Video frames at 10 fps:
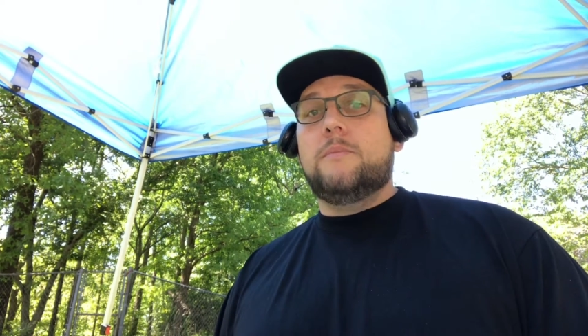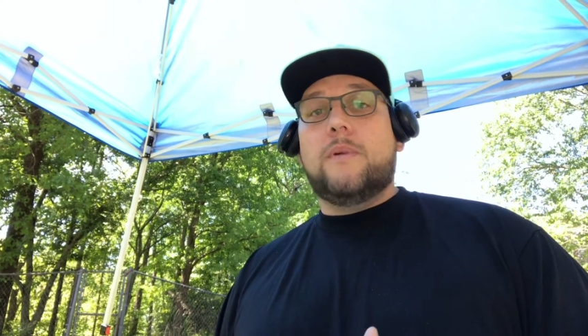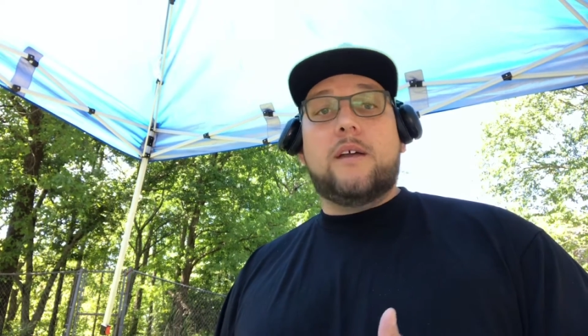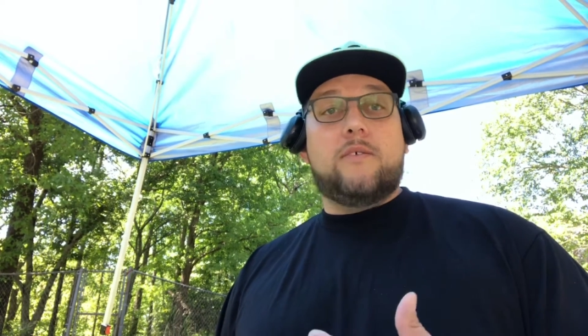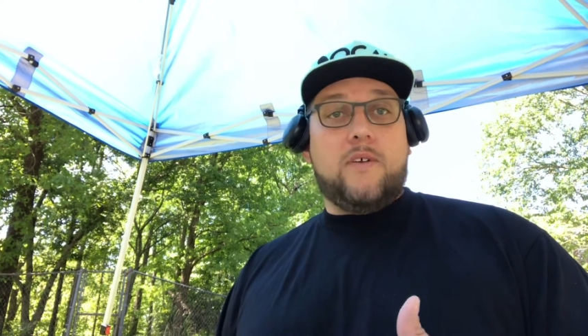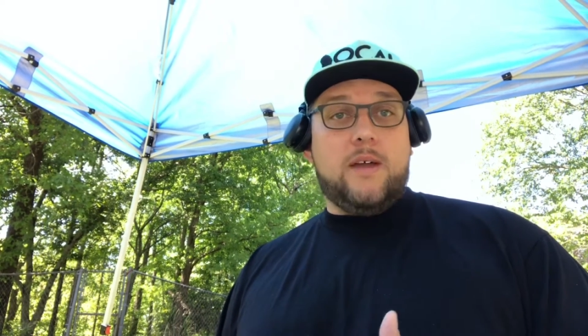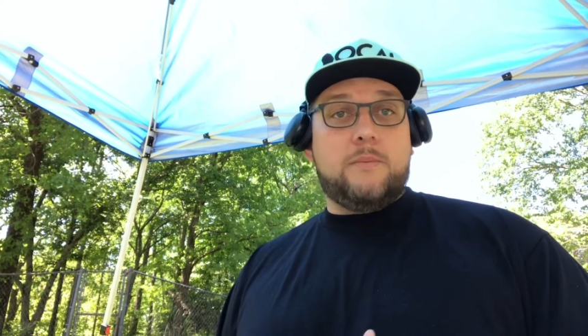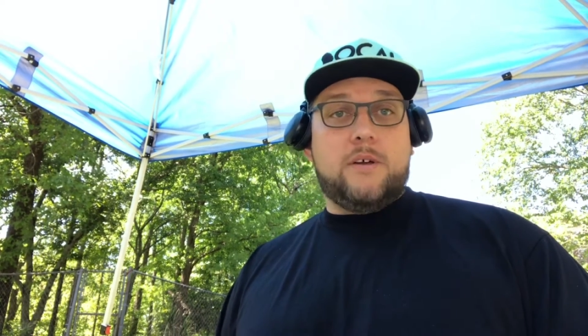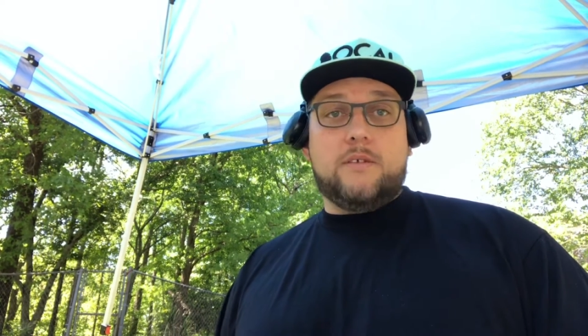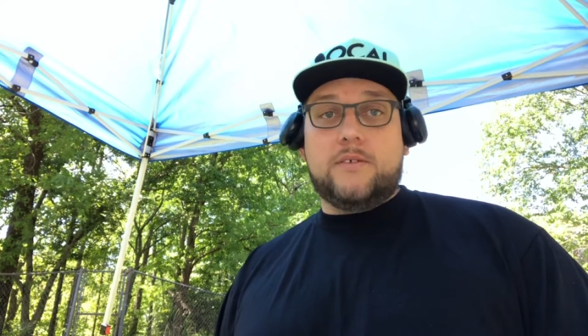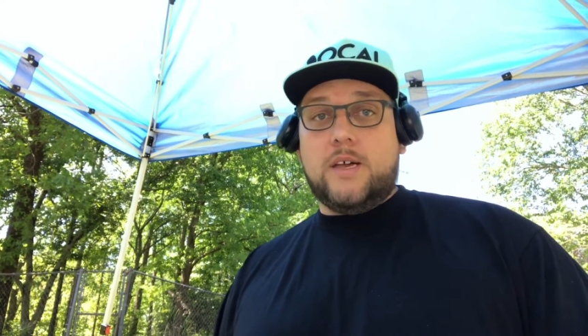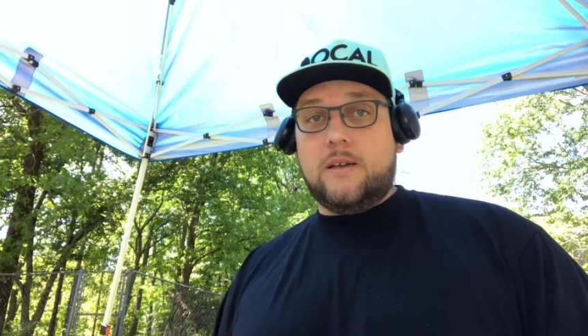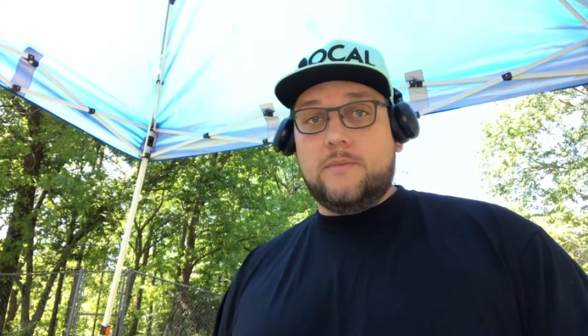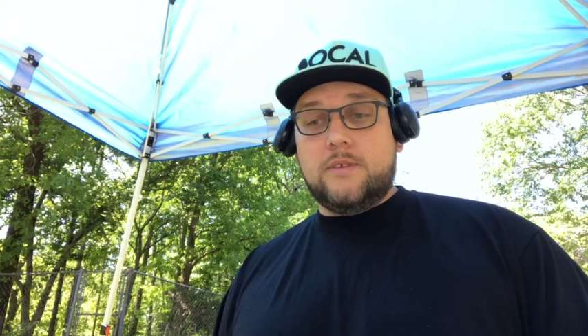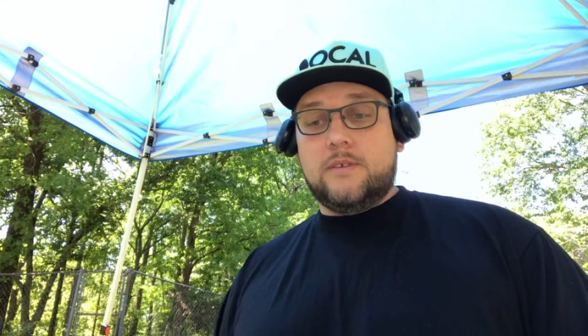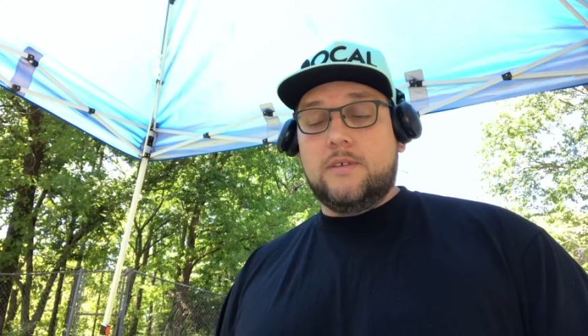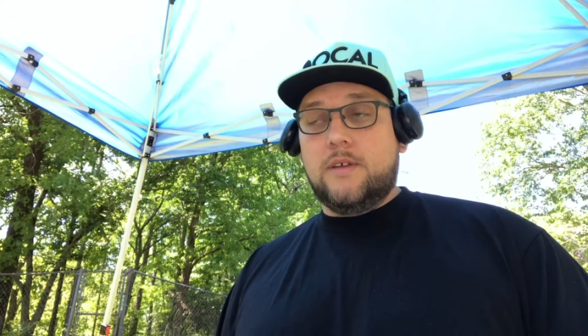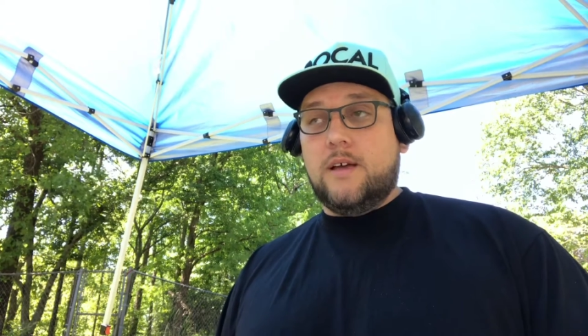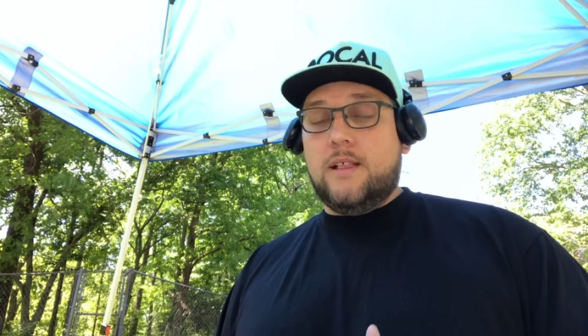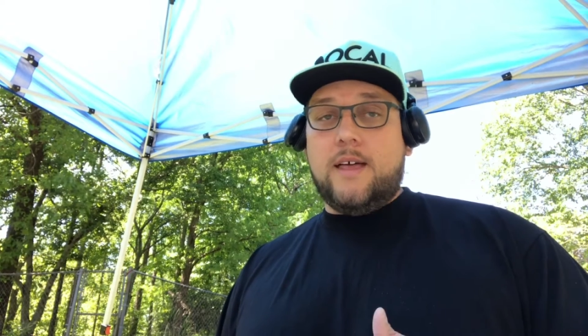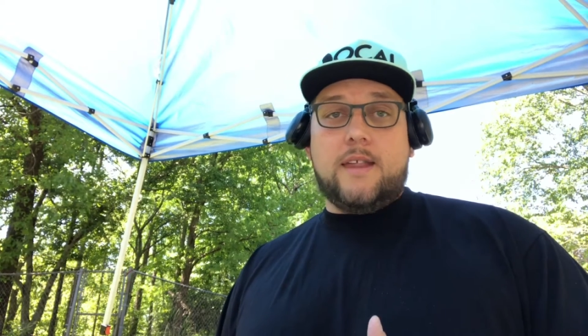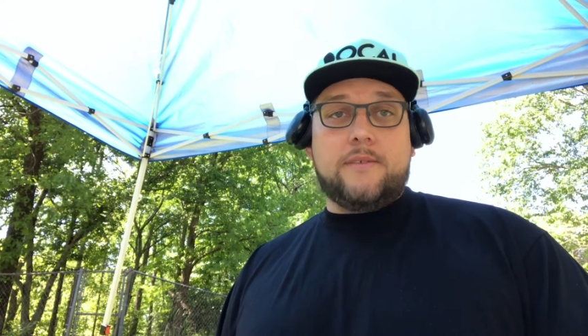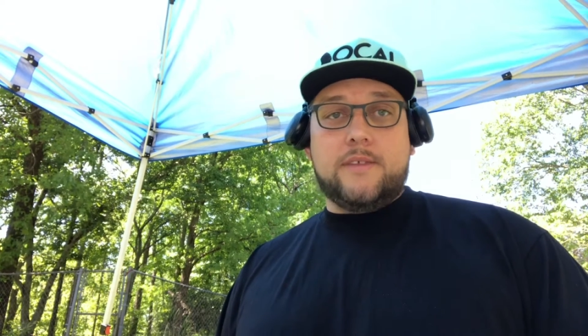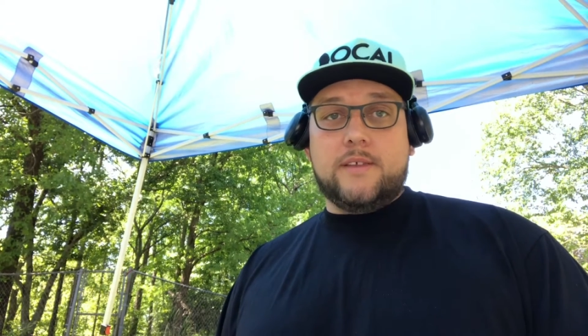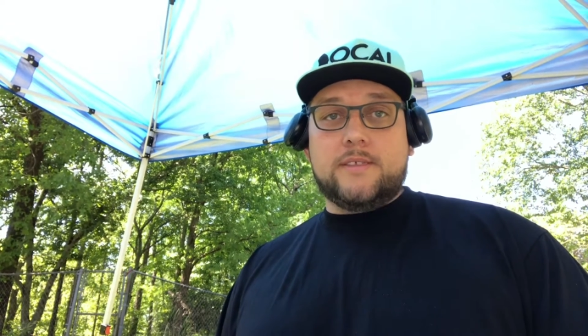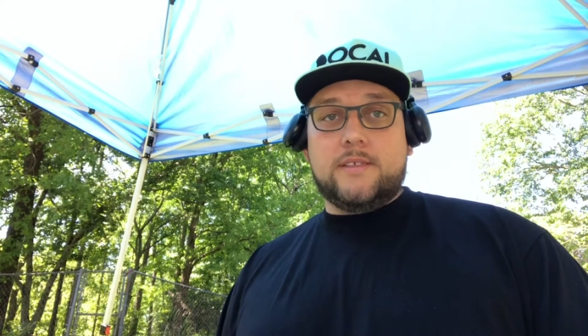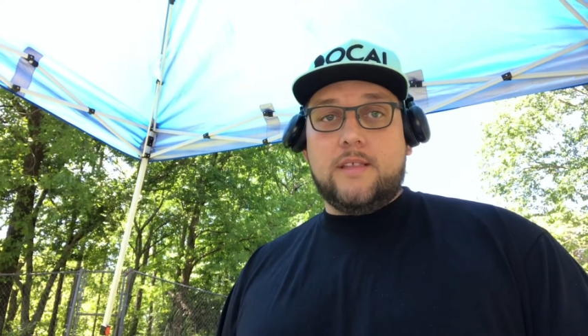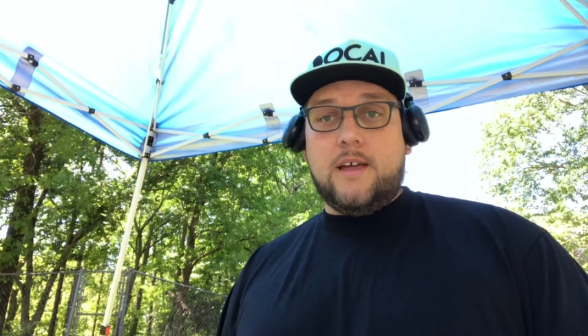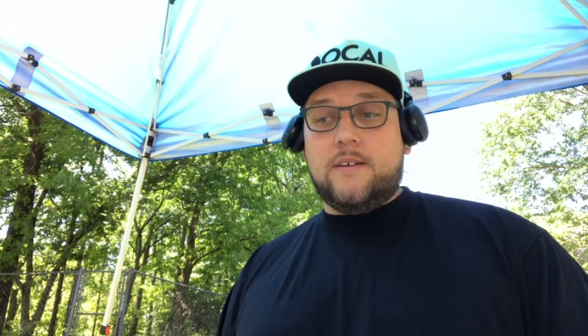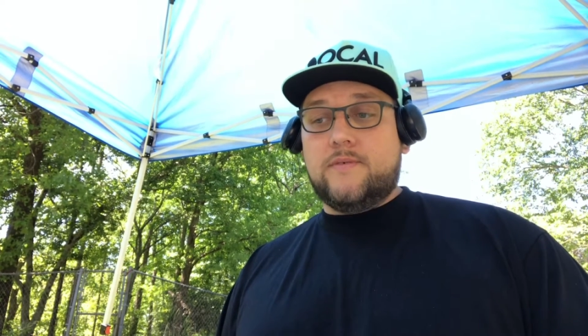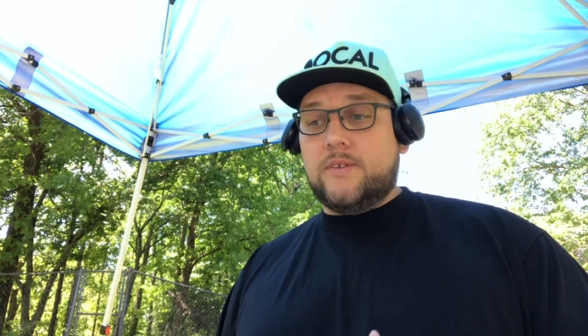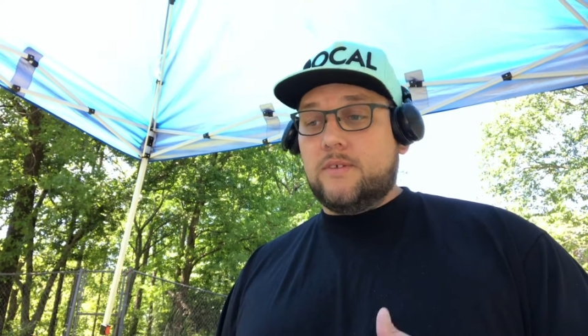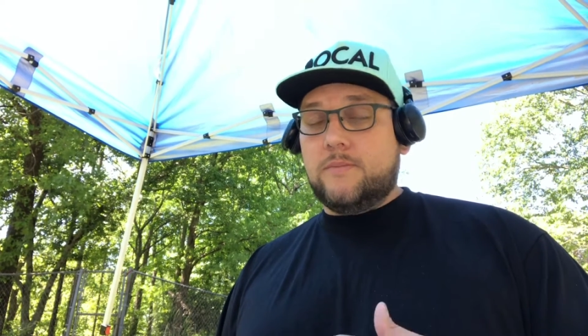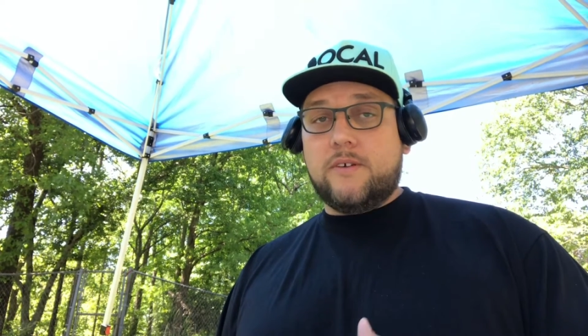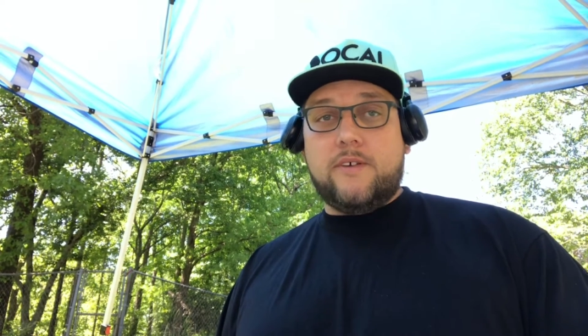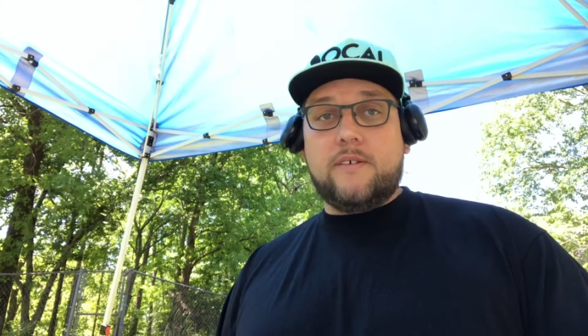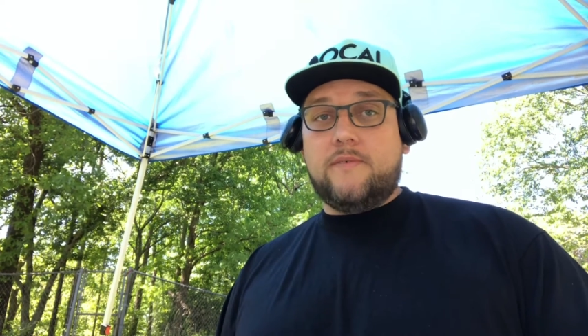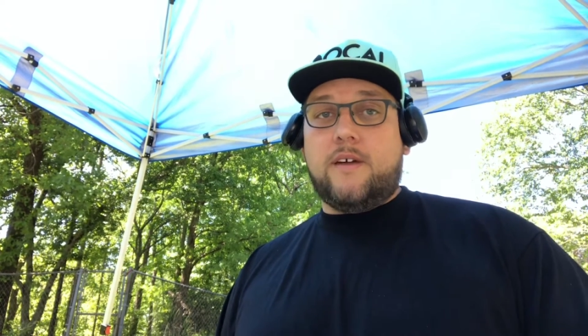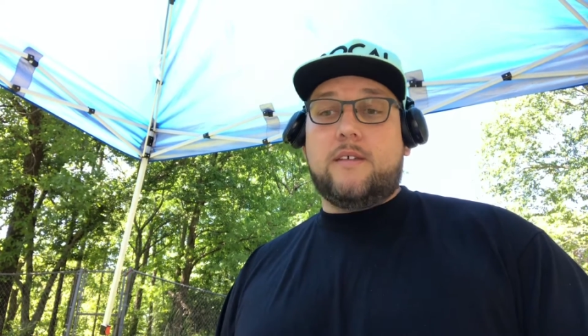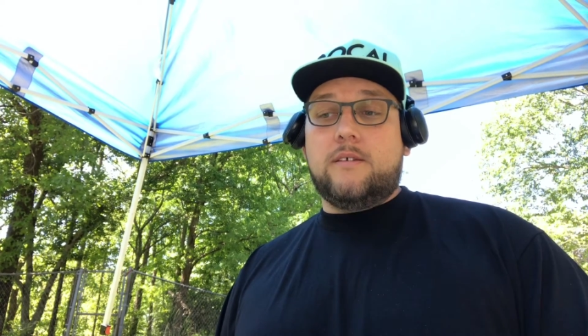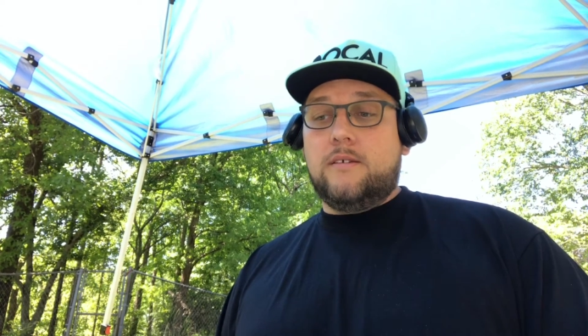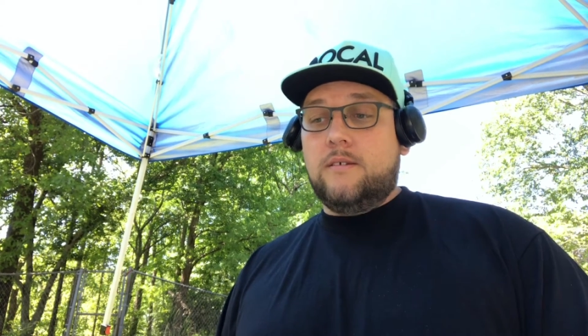my grandmother taught me a lot of things in life. So did my grandfather.